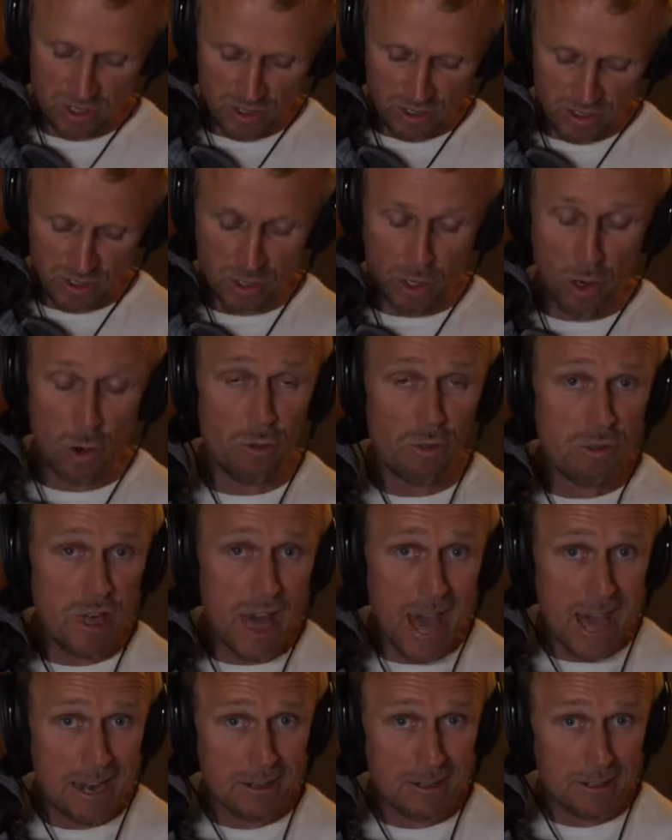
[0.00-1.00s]
So
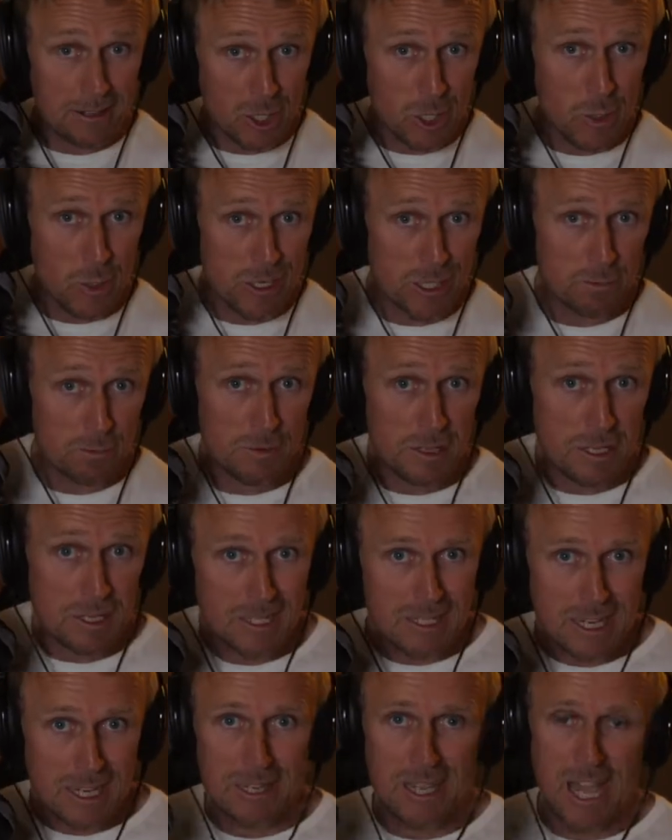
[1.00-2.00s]
that U S
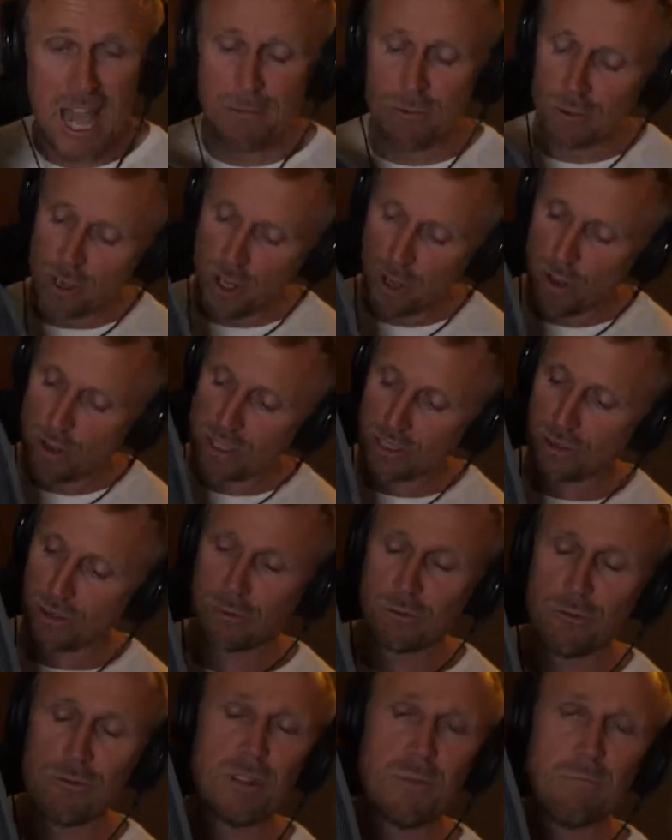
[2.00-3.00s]
B-C cable goes
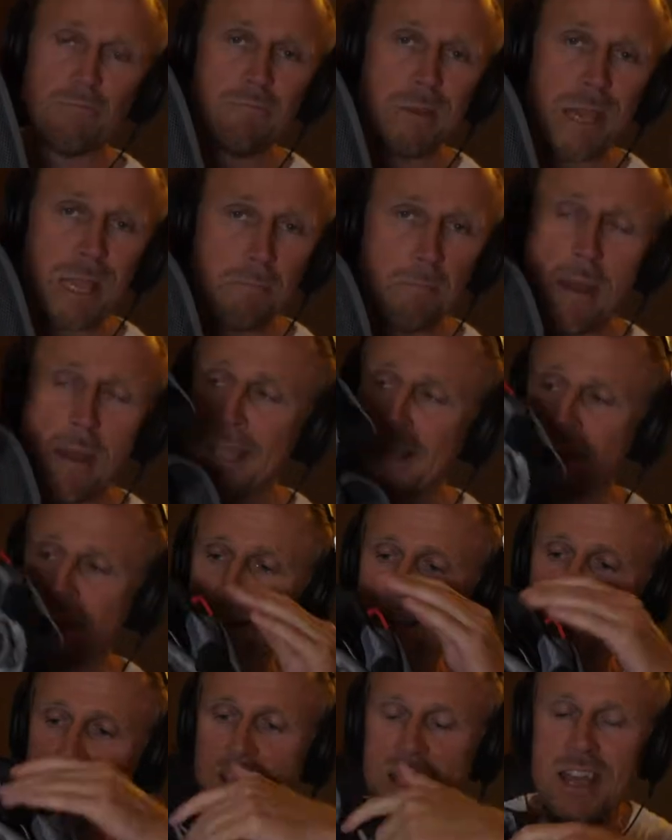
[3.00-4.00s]
through the backpack
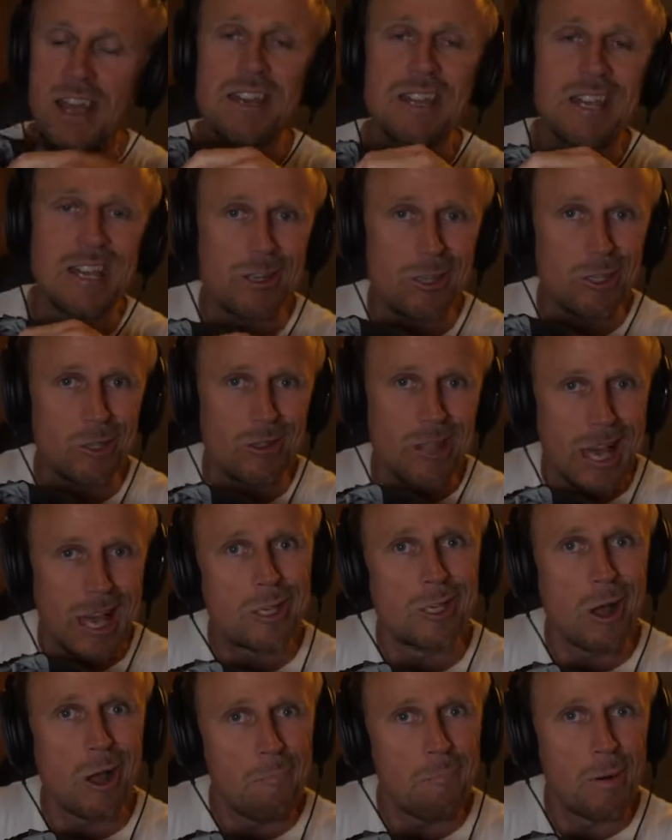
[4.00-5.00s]
and into
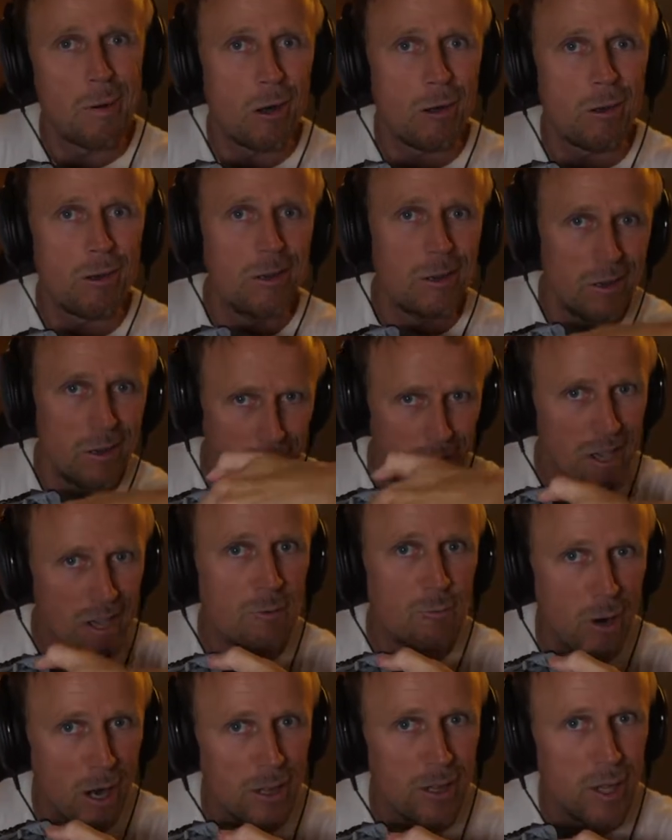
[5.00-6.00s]
that top pocket
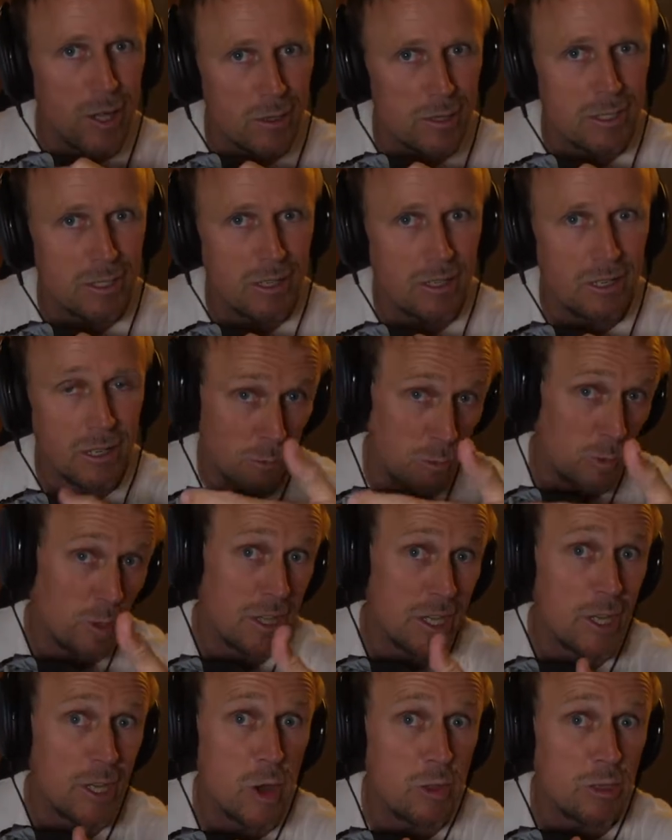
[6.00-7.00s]
in one of those, or
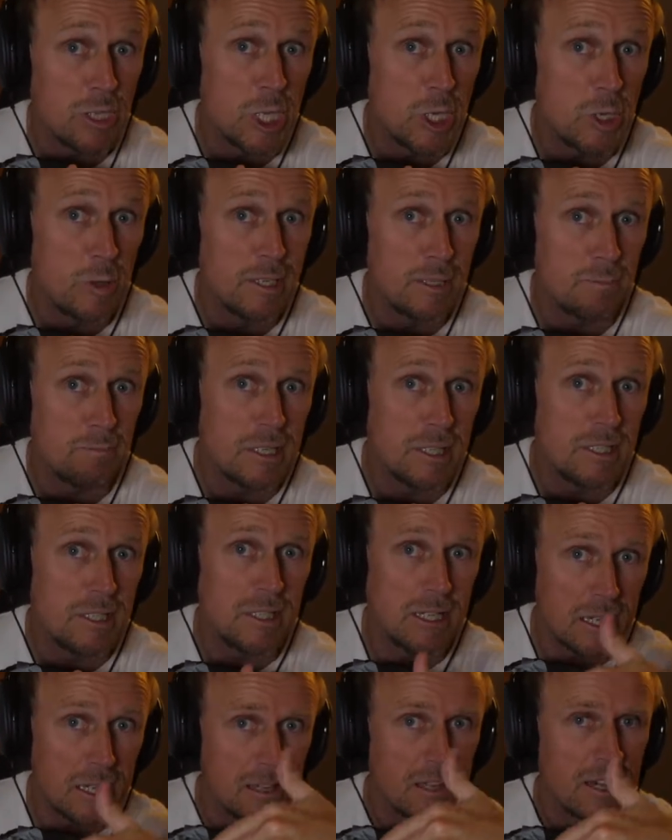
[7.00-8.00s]
in the only U S
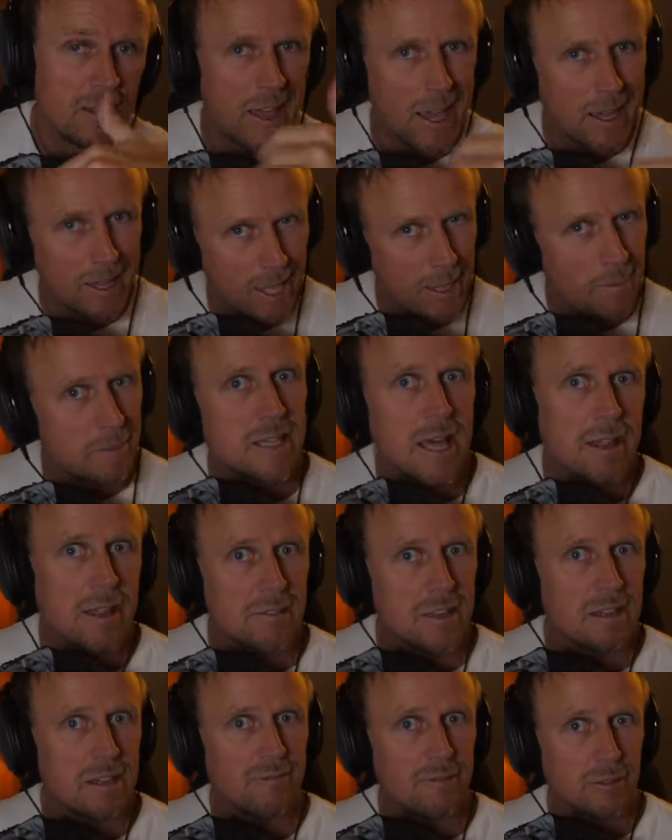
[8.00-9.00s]
B-C, and that keeps that thing